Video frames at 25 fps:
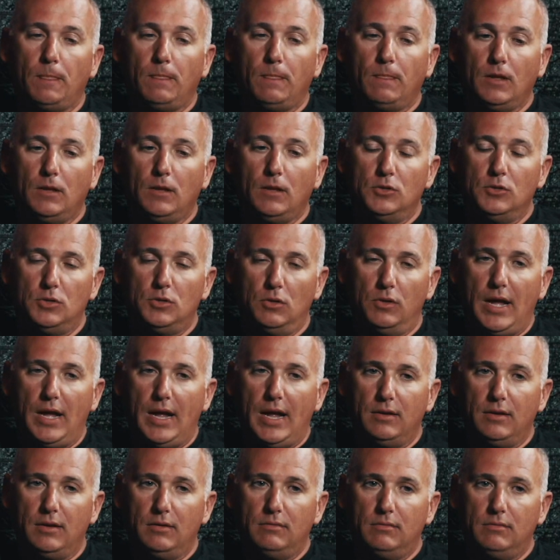So that
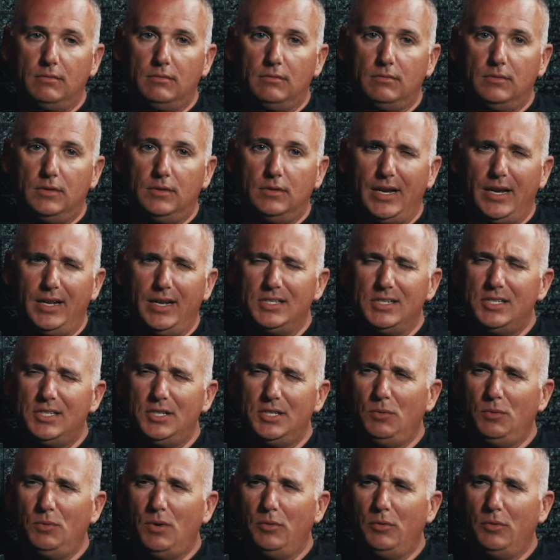didn't sit
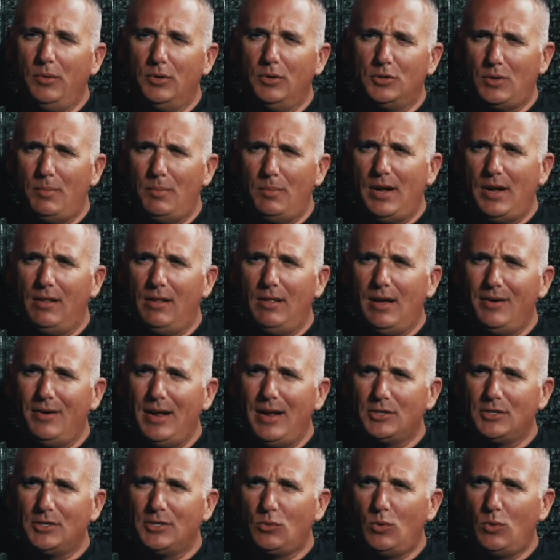well. So I'm not allowed to
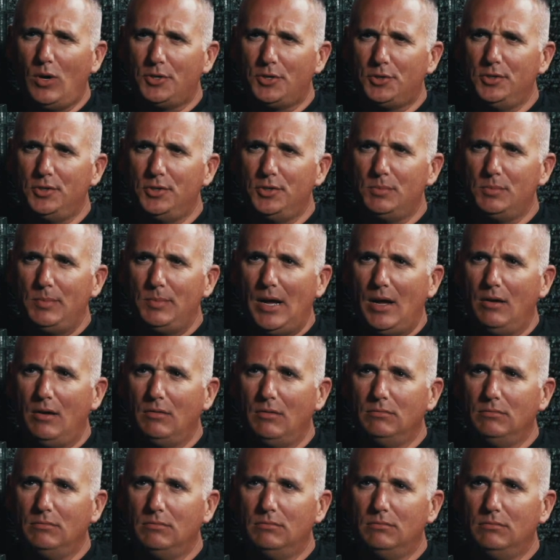ask questions about
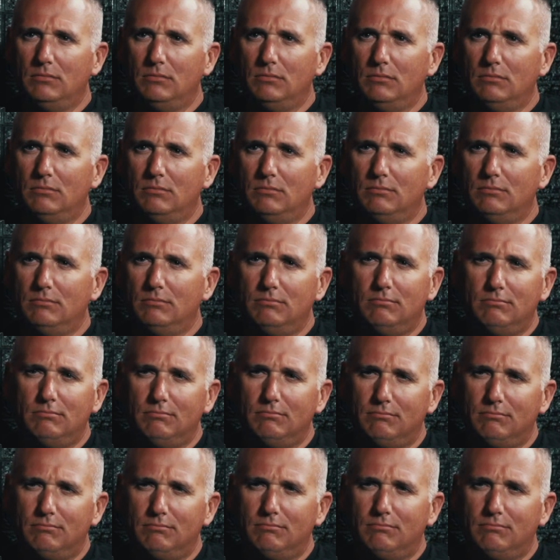
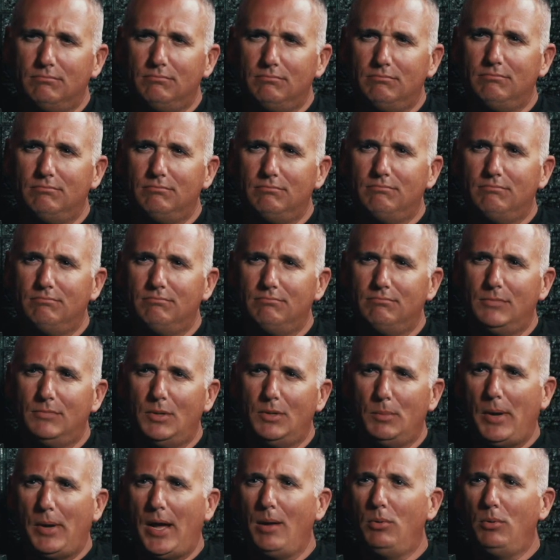the
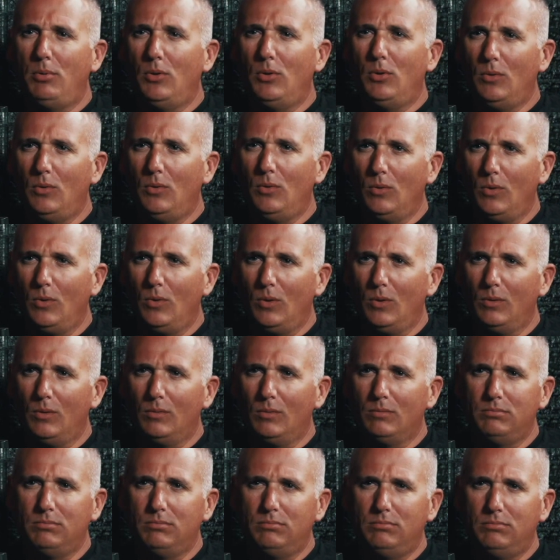Bible or
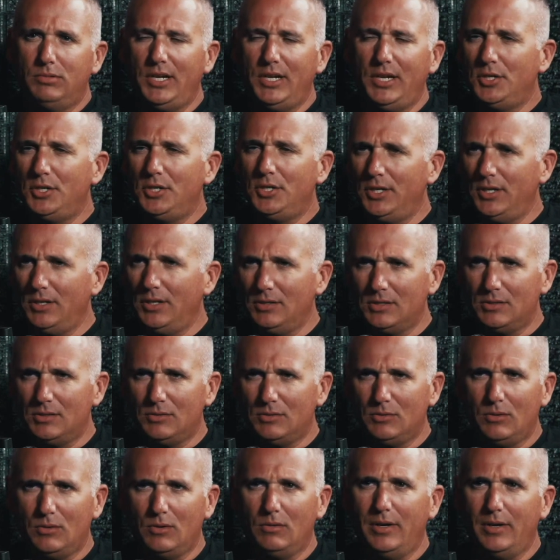teachings
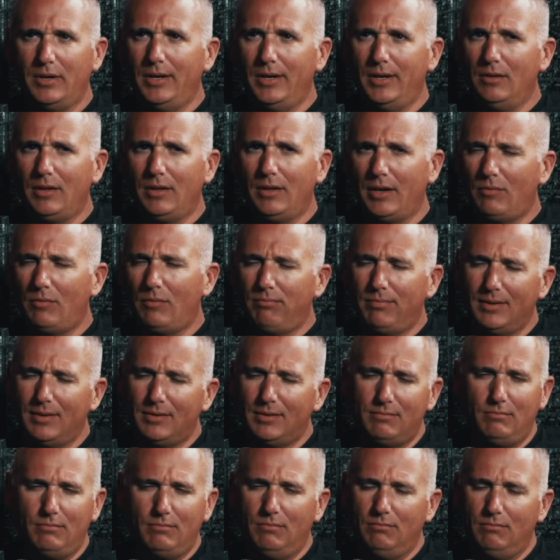or like that.
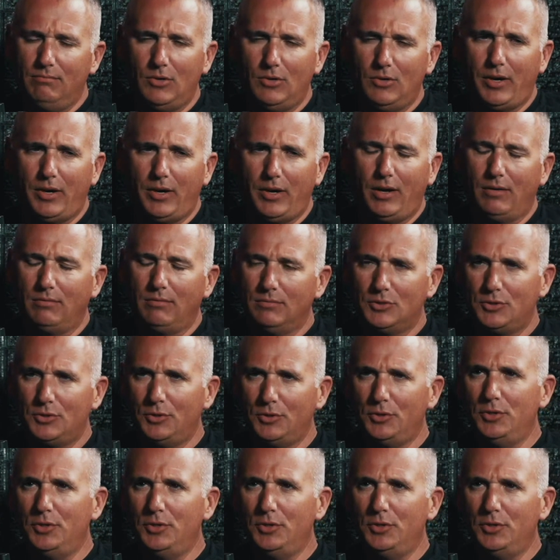Yeah. Okay. So that